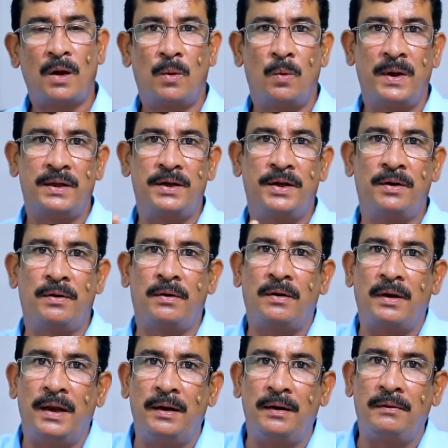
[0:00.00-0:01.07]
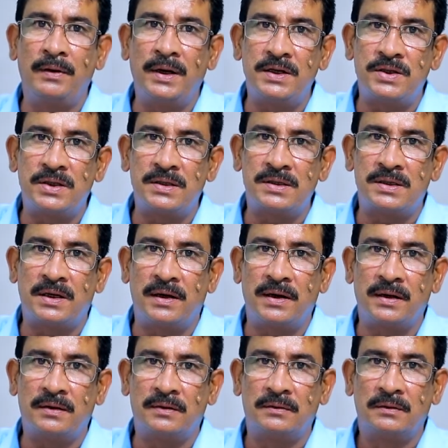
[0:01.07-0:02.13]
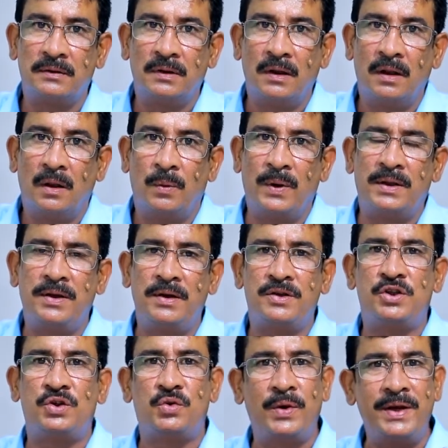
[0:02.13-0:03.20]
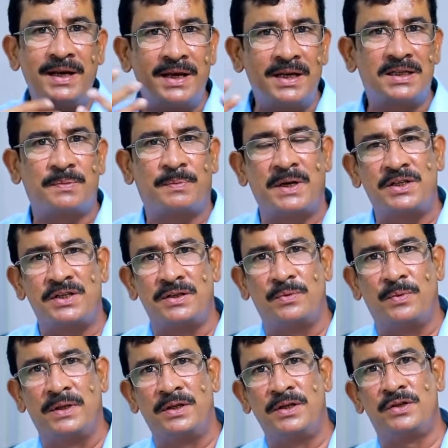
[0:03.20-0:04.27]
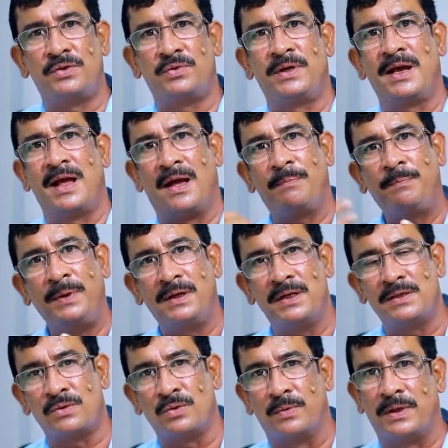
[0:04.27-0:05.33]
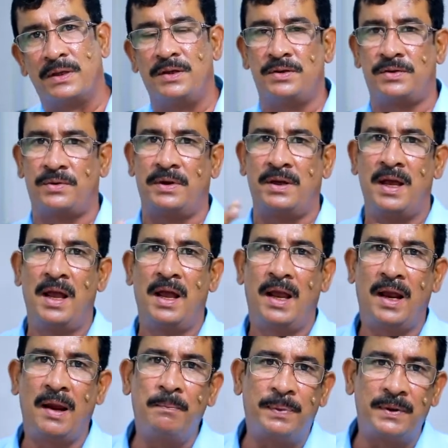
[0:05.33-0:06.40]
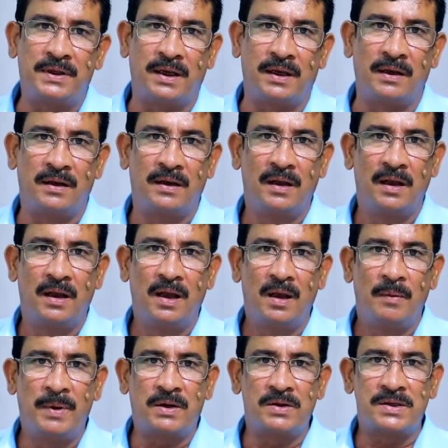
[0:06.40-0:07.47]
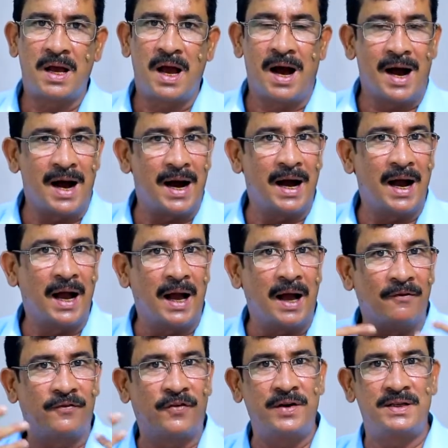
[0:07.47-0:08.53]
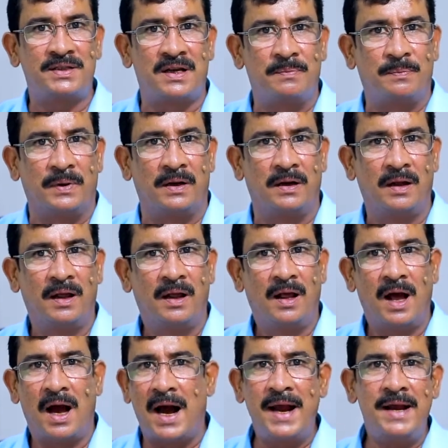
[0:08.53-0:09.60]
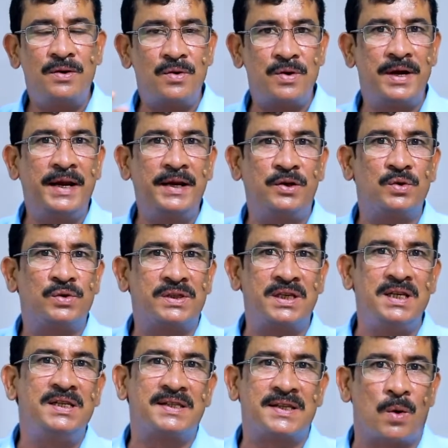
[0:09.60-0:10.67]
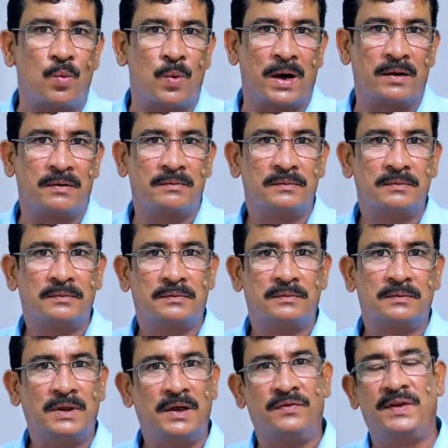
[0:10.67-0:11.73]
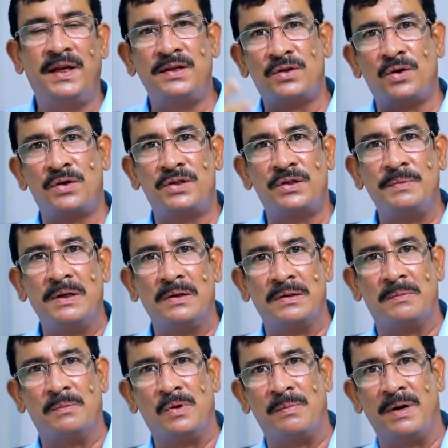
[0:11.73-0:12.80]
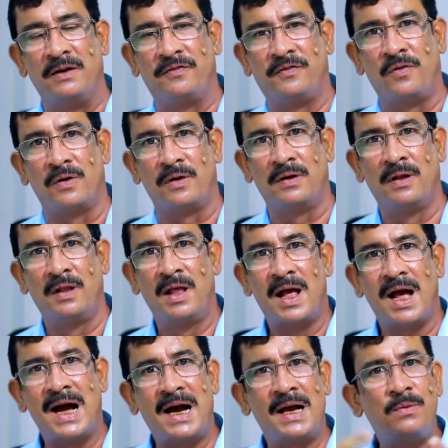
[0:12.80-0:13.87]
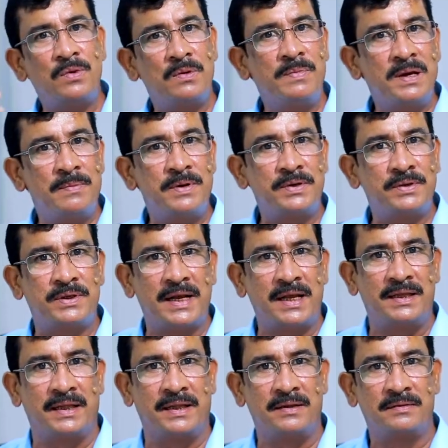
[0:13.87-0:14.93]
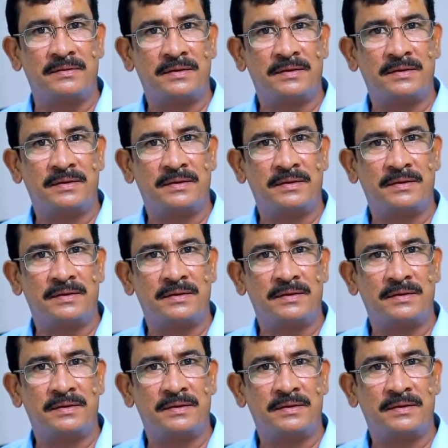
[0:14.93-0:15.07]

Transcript: whether your intonation is correct, whether you're showing expression, whether you're showing happiness, or whether you're showing empathy. Because, for example, I don't need to see someone. If they talk to me on the mobile phone, I would be able to tell